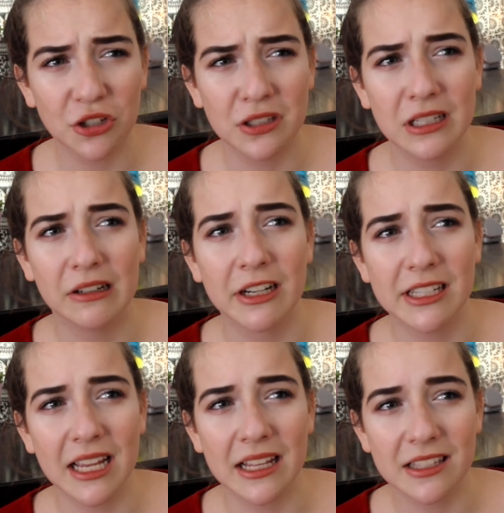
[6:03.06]
a
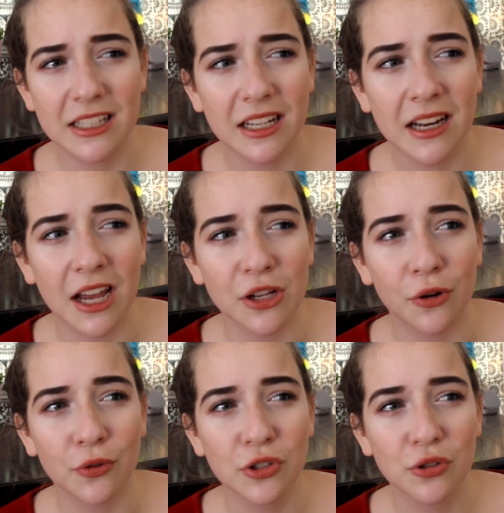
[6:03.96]
serious incident at
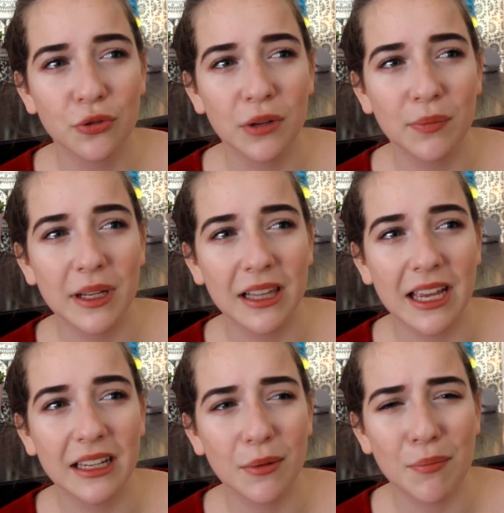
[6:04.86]
your own school and be
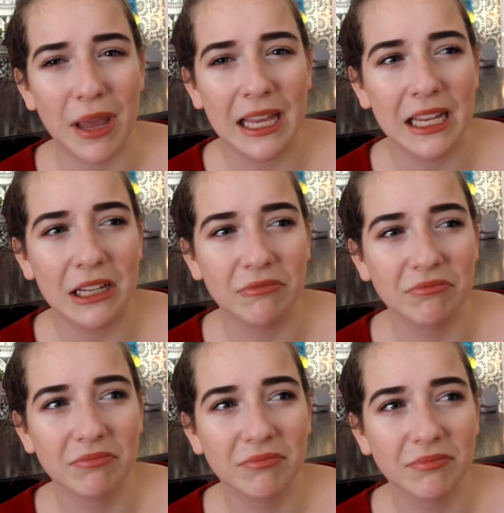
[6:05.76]
like making
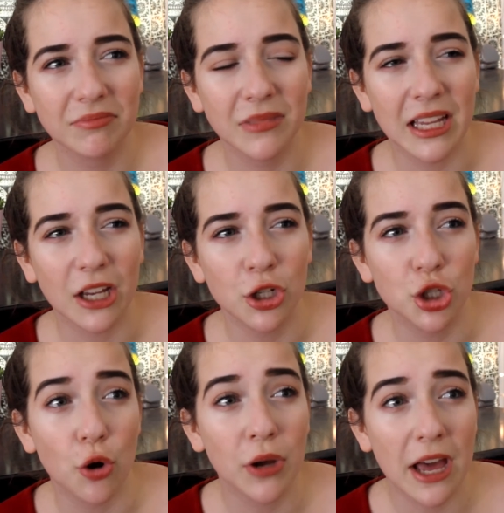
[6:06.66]
like a
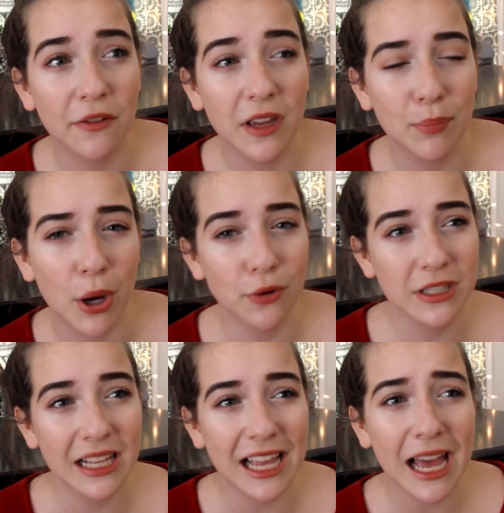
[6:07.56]
joke out of it,
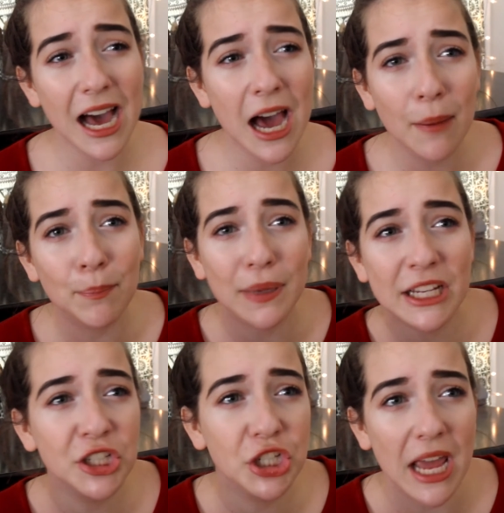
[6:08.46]
posting like haha
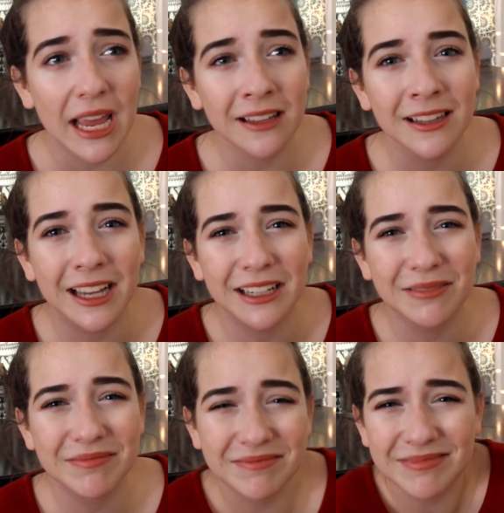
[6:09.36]
beach day. Like
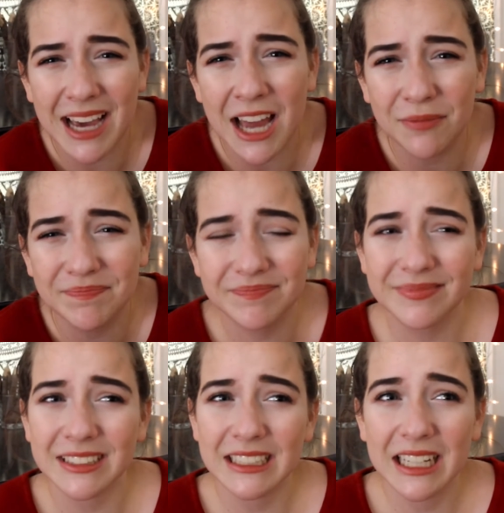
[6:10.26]

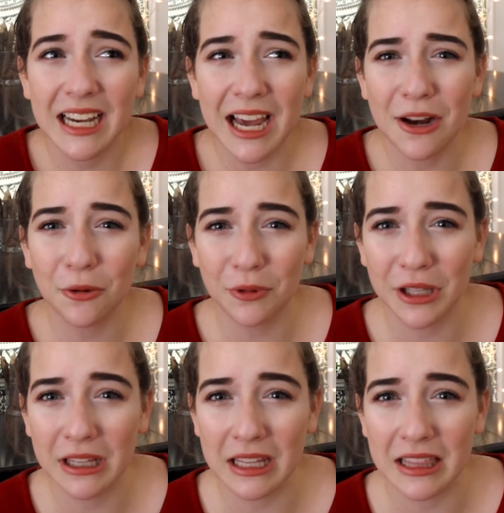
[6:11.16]
I don't
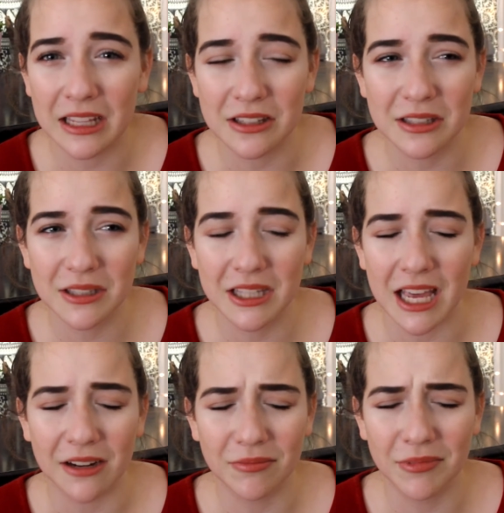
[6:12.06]
really think that's
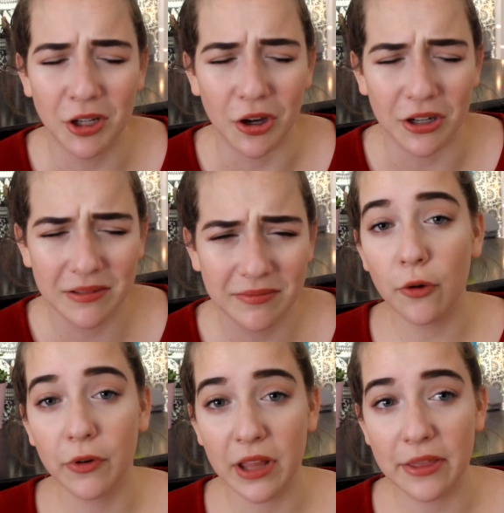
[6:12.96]
that good.
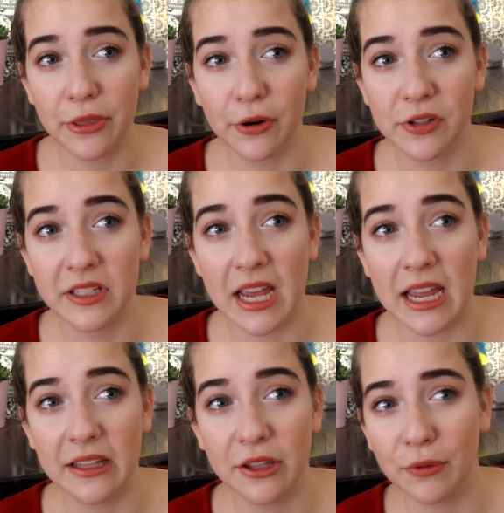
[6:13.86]
Over that
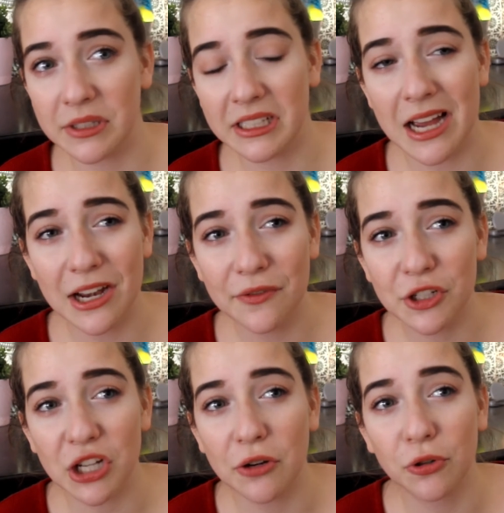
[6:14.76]
Thursday there was a kind of a
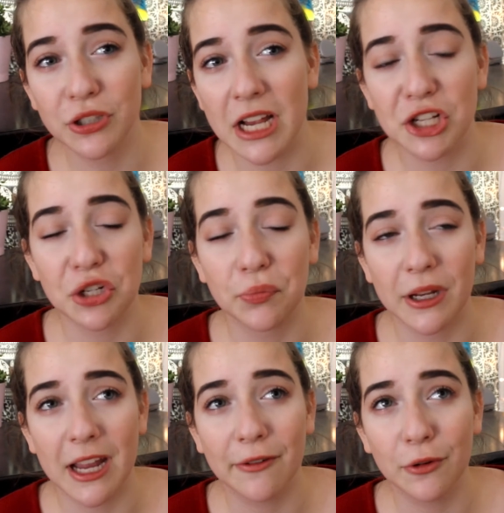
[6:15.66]
general tension,
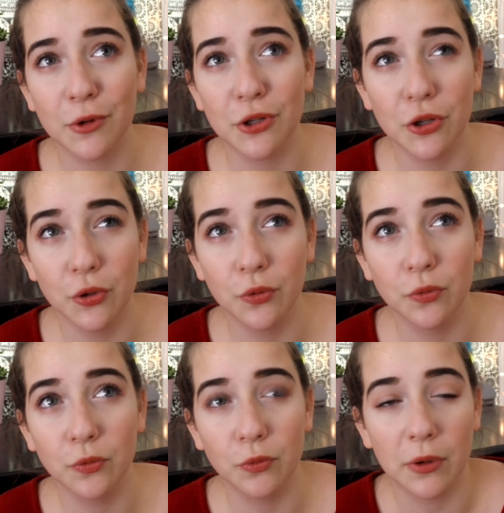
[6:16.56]
but everyone knew
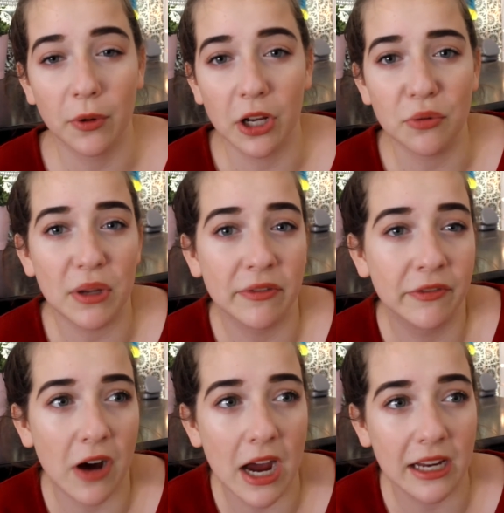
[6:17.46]
we were gonna be
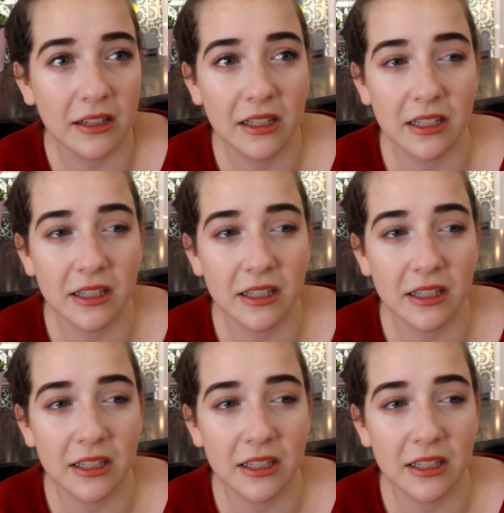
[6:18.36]
fine,